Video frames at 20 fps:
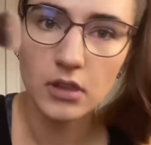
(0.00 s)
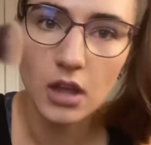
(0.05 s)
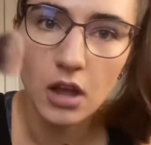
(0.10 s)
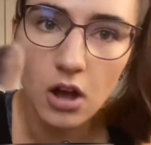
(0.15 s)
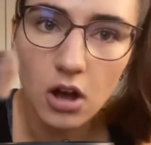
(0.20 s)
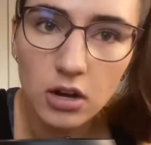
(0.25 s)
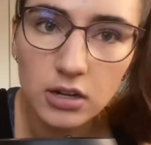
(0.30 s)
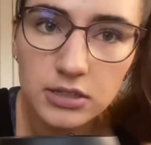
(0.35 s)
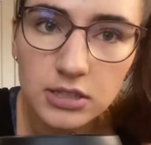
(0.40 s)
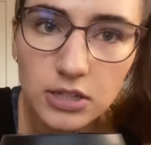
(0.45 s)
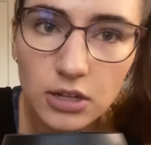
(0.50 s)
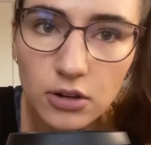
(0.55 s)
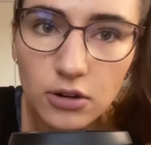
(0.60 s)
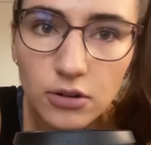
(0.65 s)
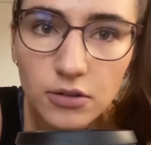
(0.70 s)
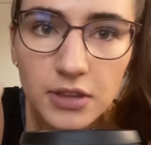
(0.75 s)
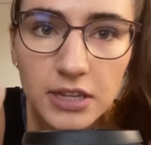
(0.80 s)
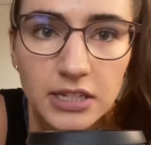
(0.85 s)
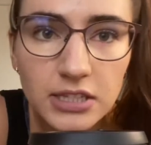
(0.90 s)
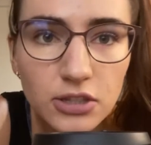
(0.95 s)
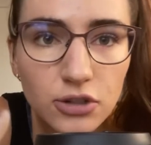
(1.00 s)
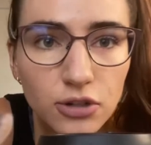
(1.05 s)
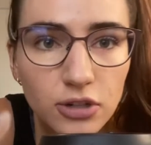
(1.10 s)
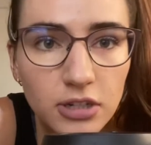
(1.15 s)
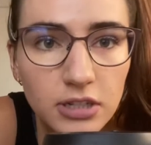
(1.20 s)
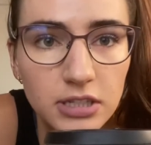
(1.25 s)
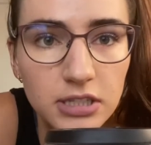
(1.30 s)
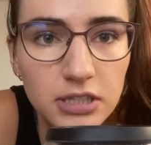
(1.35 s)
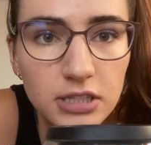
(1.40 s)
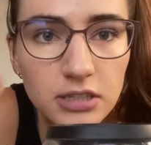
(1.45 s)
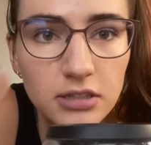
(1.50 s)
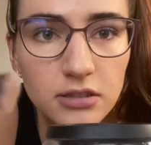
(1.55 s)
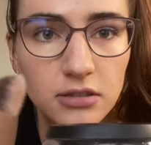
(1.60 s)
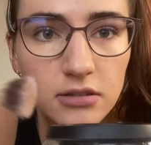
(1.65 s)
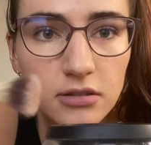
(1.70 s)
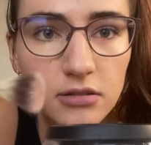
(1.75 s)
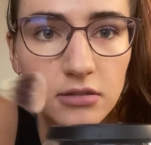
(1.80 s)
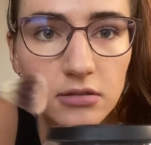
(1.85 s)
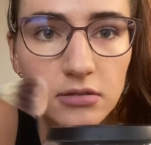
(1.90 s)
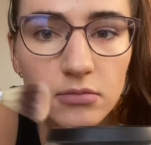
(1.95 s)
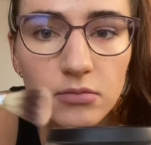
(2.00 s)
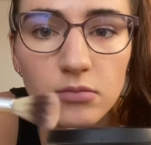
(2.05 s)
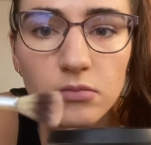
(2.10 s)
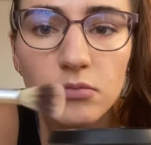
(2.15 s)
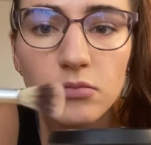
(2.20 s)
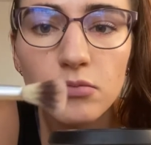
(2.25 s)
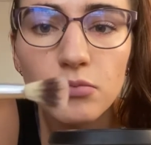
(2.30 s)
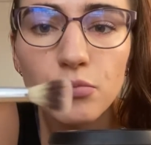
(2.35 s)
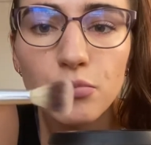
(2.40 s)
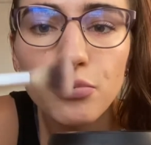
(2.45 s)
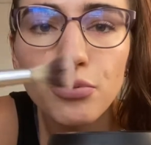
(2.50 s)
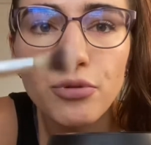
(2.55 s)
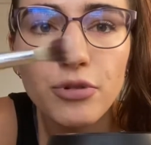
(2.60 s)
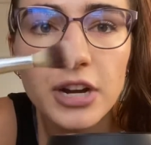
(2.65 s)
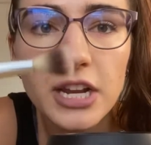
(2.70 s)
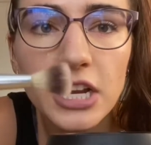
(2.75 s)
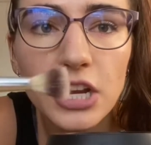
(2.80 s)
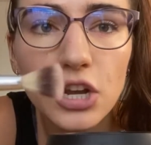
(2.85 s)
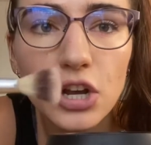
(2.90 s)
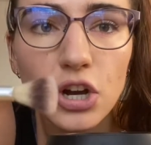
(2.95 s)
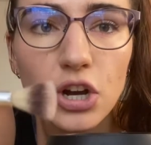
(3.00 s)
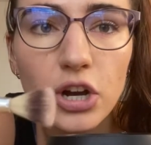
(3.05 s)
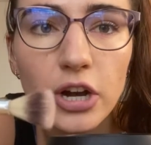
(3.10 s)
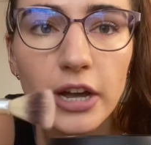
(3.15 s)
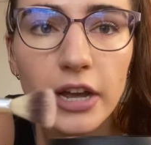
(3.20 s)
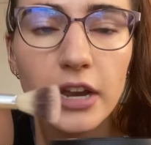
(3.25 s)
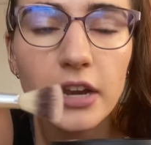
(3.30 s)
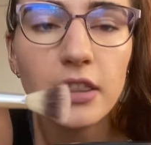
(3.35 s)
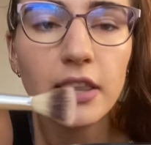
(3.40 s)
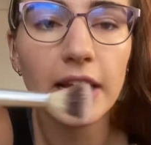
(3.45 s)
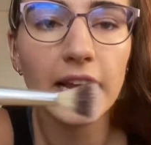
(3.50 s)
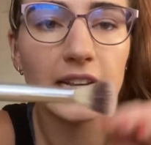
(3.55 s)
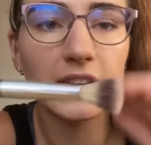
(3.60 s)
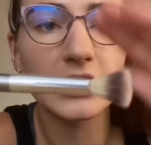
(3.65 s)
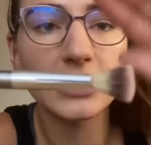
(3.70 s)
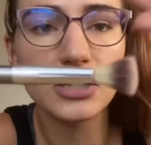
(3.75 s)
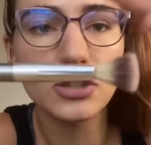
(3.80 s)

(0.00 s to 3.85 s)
also this looks pretty good, like it doesn't